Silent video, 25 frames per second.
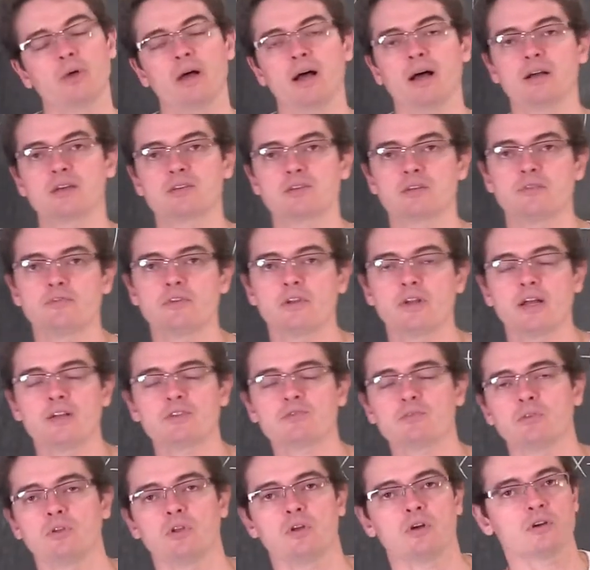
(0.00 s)
to x of the
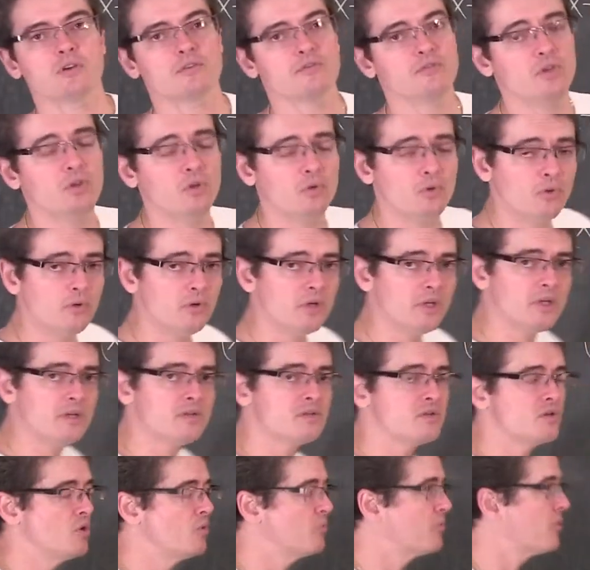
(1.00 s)
natural log of u
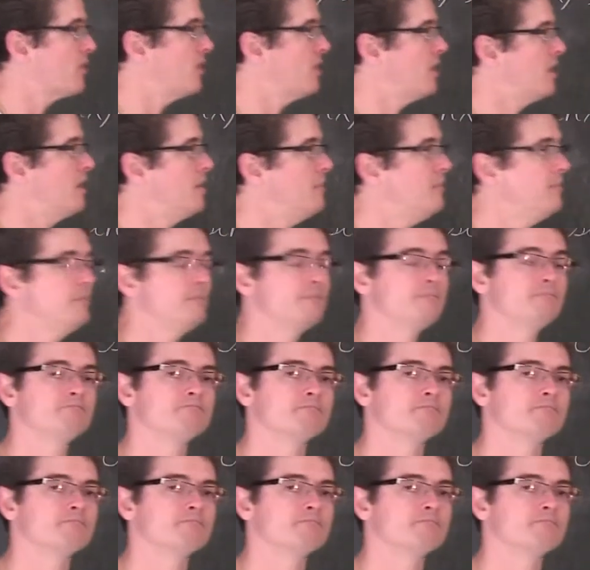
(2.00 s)
is u prime